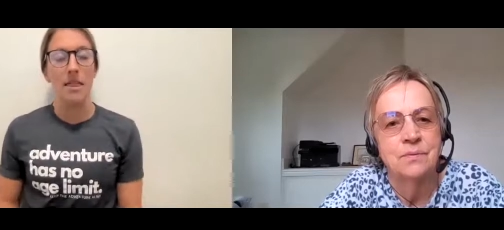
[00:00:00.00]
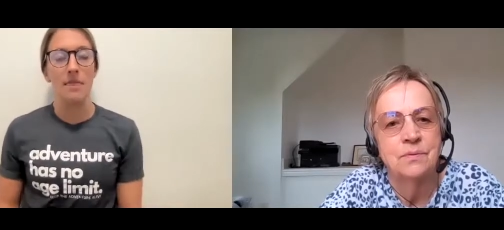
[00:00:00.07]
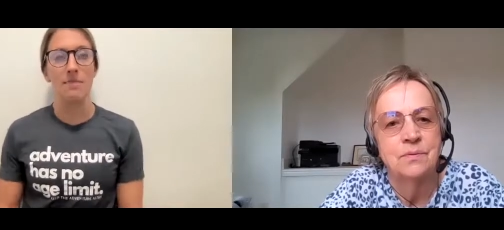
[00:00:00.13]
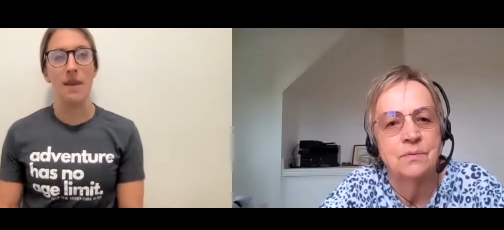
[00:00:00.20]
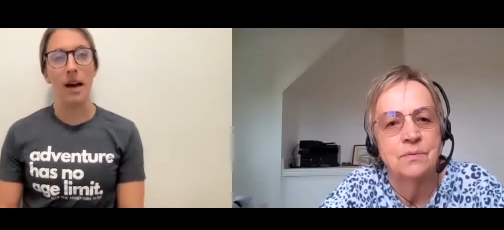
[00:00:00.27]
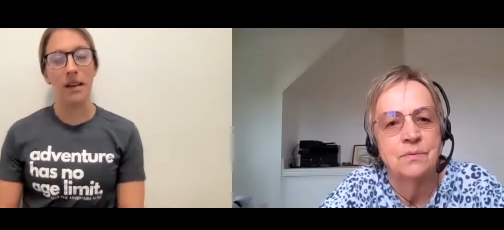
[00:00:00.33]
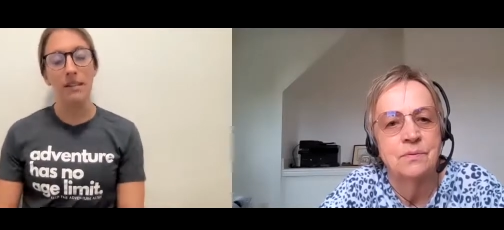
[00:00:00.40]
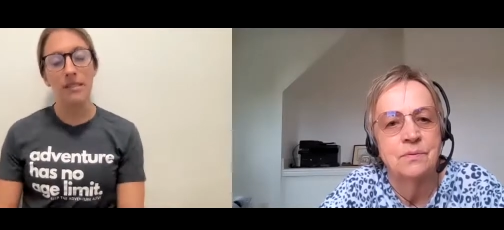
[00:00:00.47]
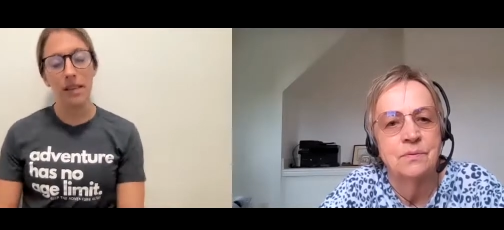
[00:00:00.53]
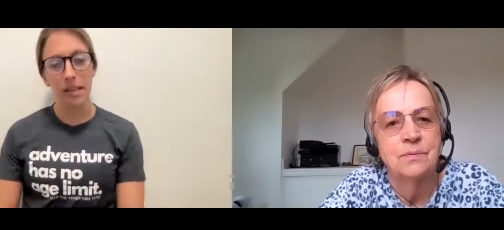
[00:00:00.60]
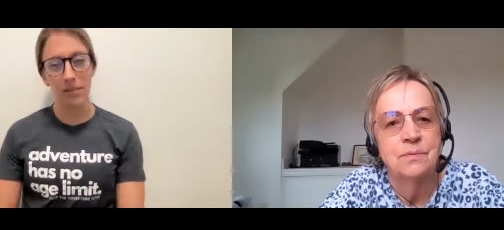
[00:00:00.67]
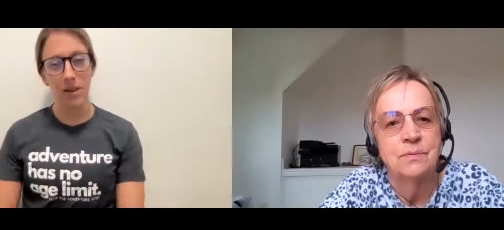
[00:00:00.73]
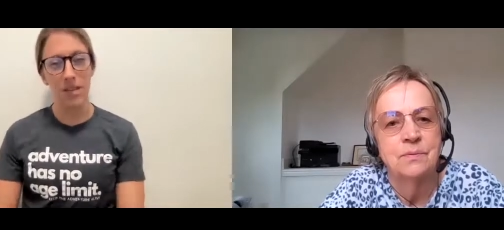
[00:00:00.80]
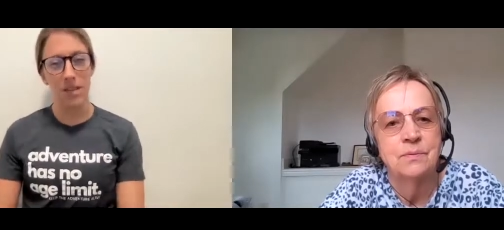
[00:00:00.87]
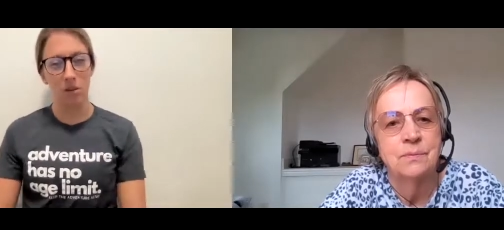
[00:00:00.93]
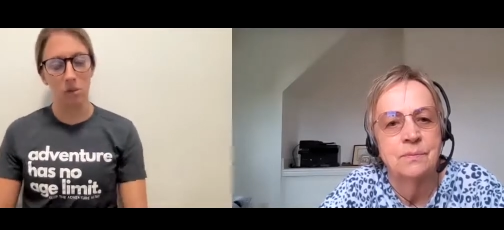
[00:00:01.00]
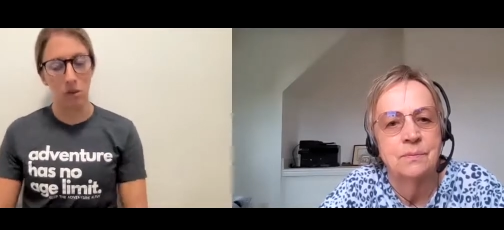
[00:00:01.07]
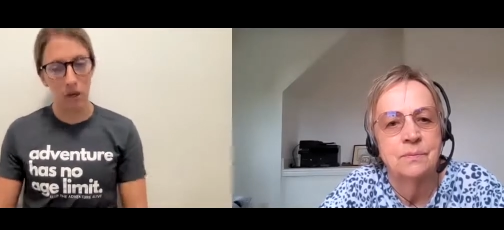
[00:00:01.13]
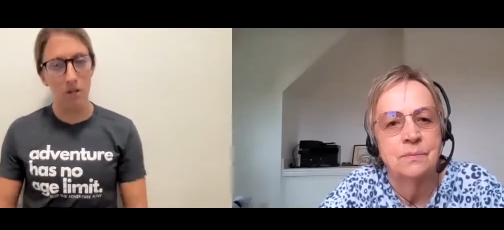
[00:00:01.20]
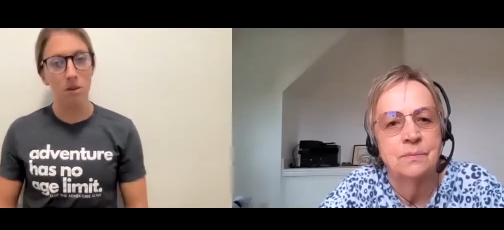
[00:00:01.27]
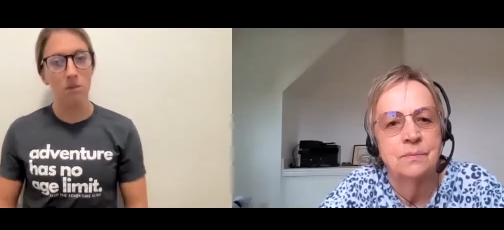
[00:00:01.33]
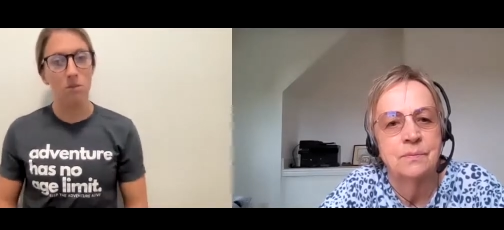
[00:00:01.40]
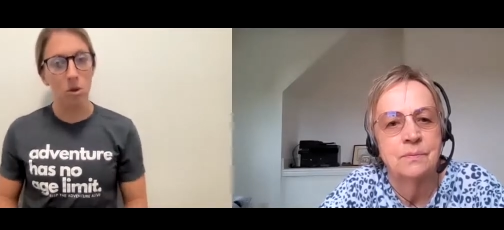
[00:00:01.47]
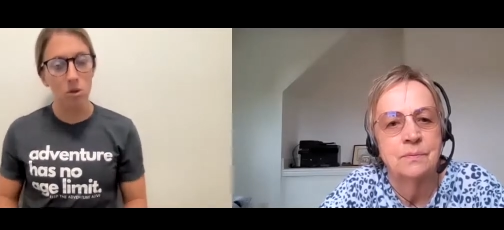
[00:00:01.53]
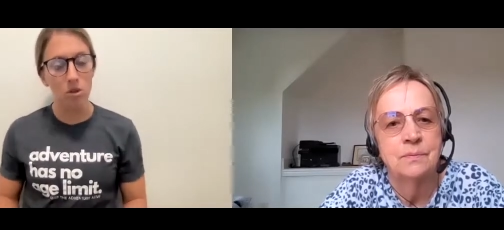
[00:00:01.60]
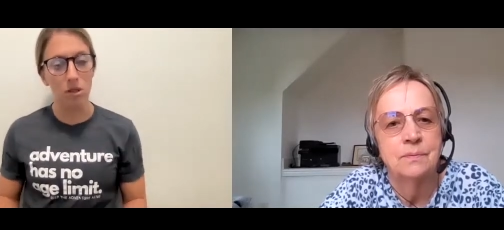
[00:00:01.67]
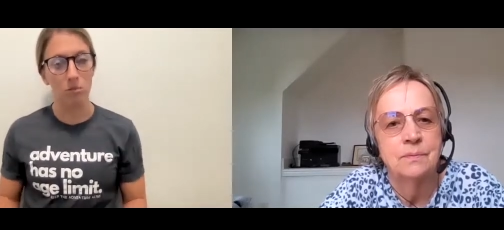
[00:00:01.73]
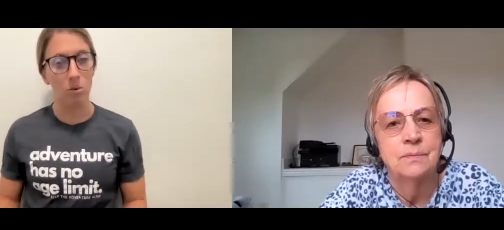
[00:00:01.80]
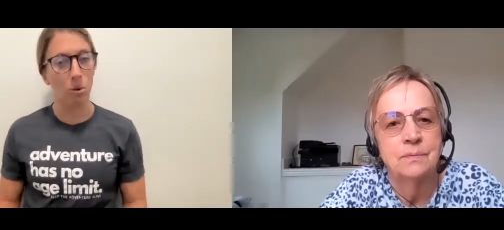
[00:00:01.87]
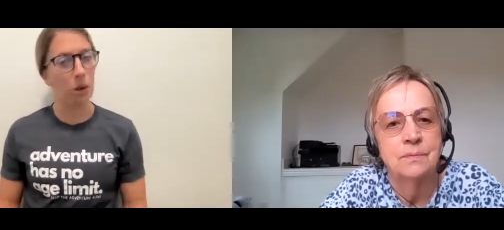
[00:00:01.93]
Speaker 1: that is kind of, I think, one of the most
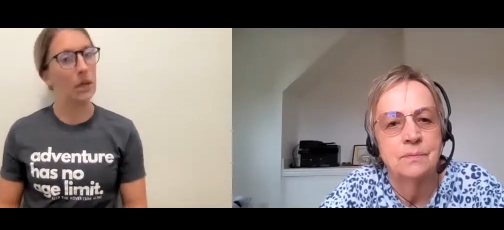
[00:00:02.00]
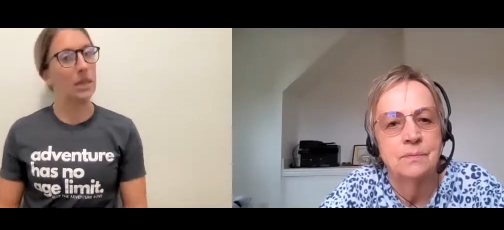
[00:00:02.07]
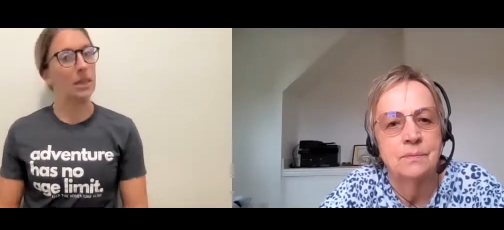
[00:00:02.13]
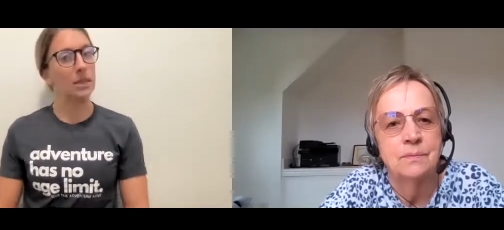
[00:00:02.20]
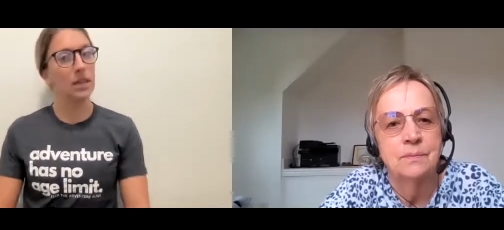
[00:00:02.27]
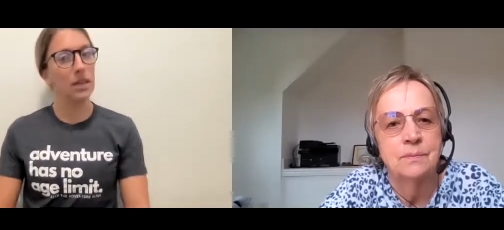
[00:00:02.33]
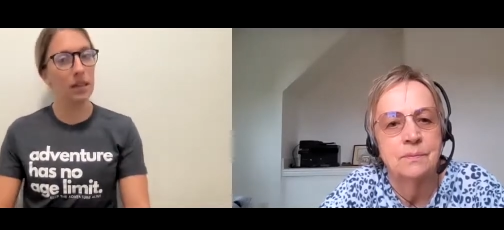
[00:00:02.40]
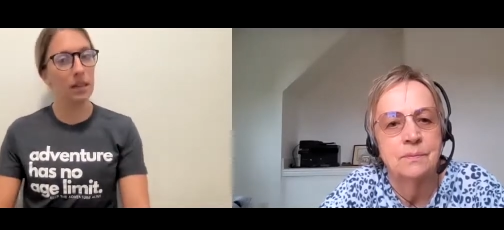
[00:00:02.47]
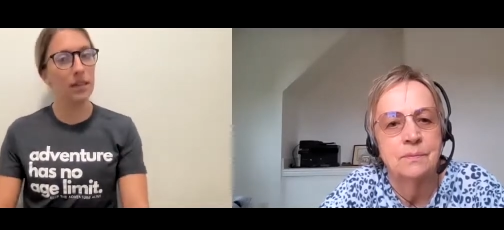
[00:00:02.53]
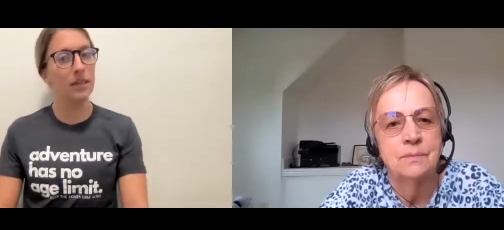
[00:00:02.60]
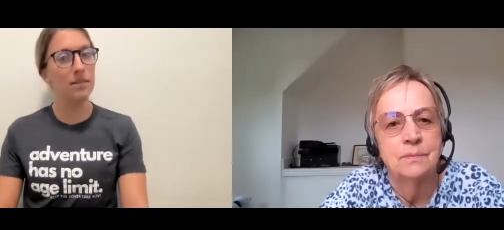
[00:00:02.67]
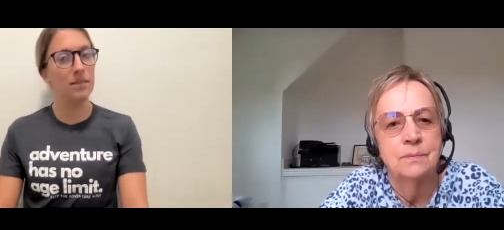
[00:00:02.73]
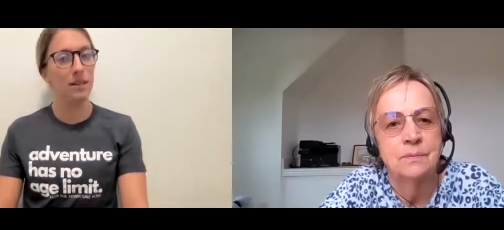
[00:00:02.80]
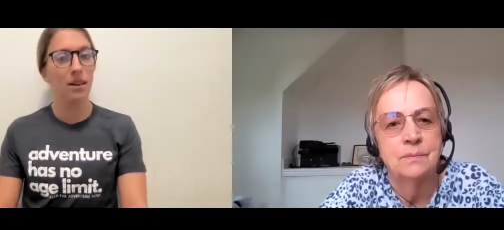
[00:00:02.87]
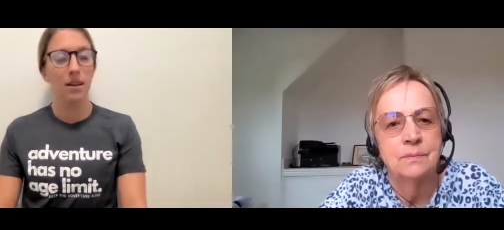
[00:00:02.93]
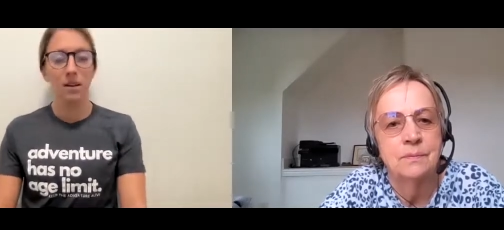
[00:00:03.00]
important things